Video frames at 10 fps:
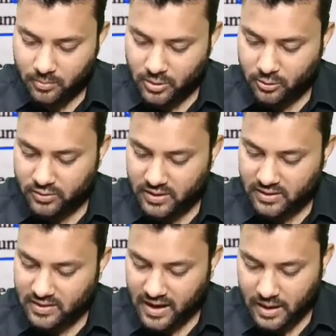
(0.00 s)
because there
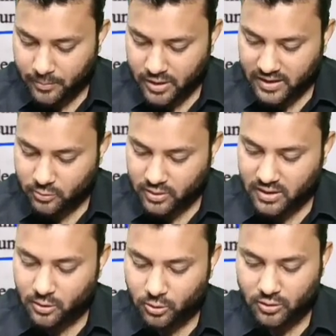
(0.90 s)
is a
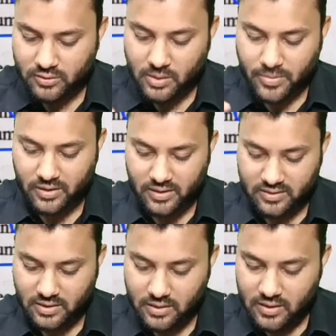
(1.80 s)
hyperresonant note on the
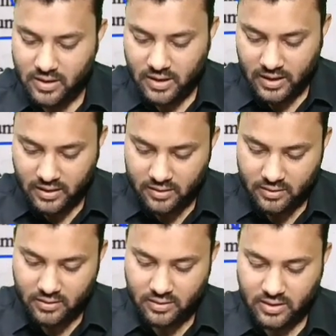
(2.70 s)
percussion
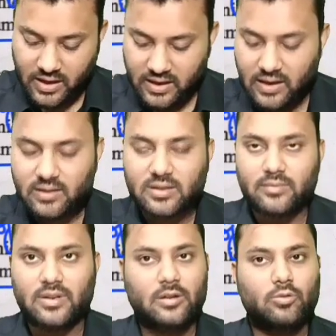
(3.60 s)
and the trachea is
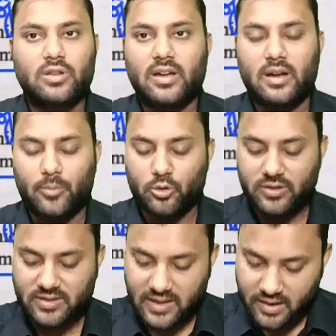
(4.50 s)
shifting to the
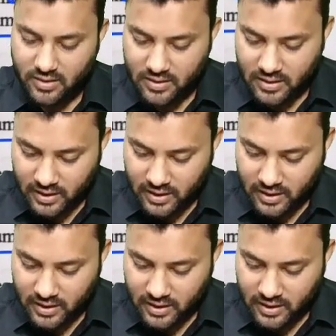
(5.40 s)
opposite side,